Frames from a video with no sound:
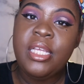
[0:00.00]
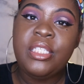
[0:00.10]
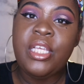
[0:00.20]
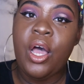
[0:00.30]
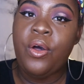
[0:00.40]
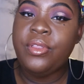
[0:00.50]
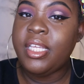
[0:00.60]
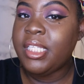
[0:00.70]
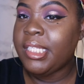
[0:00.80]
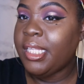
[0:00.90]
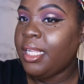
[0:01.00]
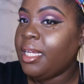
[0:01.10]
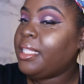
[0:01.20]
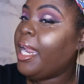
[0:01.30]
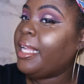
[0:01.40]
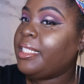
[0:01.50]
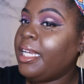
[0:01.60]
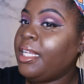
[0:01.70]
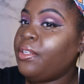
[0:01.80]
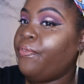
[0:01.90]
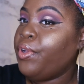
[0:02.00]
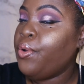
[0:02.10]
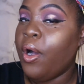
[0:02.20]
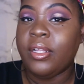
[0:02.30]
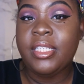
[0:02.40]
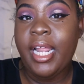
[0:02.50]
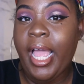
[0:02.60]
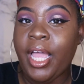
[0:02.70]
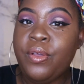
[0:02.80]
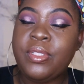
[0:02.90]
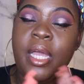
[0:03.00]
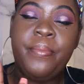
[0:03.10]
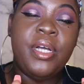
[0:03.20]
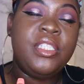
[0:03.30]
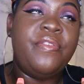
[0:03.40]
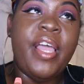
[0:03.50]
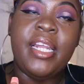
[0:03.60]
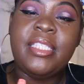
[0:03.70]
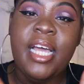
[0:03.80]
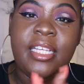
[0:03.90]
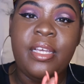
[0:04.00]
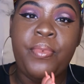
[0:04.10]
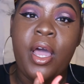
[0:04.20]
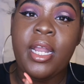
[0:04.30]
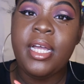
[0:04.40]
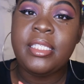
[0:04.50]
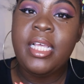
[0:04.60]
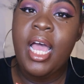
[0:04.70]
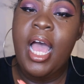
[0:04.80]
So this is the look that I did for you all today. I used a bunch of Anastasia products.